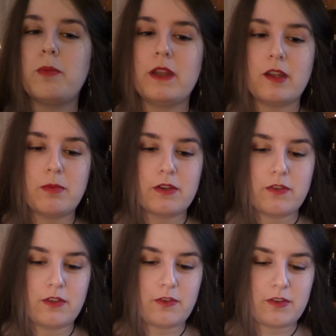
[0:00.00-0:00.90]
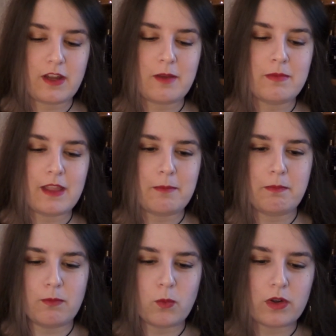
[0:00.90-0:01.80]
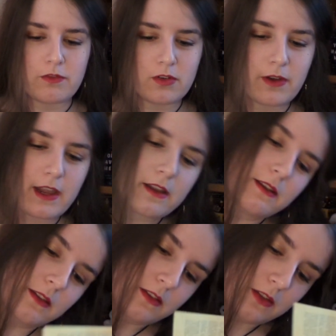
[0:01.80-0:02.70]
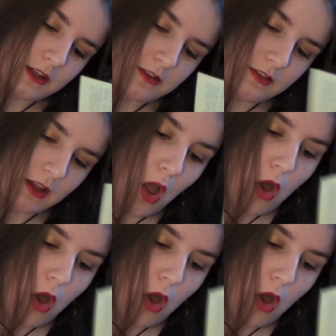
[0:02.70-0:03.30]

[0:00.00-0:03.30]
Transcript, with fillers: opening a book for the first time. That wonderful crack. So let's see.